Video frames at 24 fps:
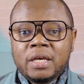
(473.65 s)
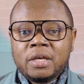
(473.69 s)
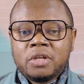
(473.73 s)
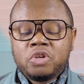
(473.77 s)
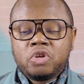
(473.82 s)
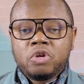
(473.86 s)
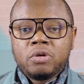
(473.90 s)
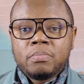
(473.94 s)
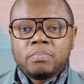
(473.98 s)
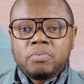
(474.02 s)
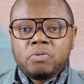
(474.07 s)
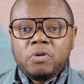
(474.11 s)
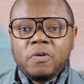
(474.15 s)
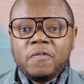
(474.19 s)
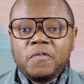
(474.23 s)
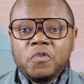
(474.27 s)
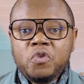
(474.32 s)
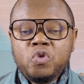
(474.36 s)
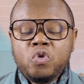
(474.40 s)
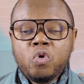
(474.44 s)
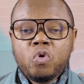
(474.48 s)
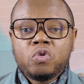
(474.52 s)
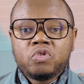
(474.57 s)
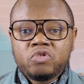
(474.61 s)
to improve
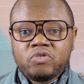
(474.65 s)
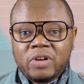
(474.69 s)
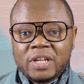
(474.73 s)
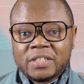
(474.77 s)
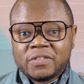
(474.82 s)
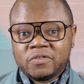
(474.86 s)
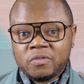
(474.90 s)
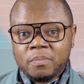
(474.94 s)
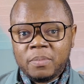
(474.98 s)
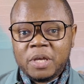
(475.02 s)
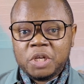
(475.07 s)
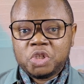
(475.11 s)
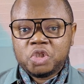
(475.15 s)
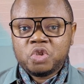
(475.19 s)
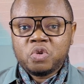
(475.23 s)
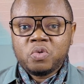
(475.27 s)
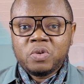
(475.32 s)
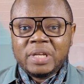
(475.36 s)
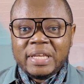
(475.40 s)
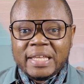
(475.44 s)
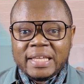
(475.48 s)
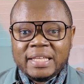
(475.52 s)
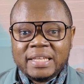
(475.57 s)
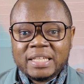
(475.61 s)
your
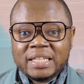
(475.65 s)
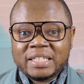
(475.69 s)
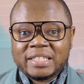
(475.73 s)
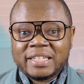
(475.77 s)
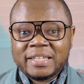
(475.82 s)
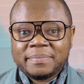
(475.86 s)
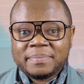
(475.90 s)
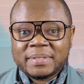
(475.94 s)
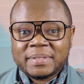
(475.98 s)
transformational leadership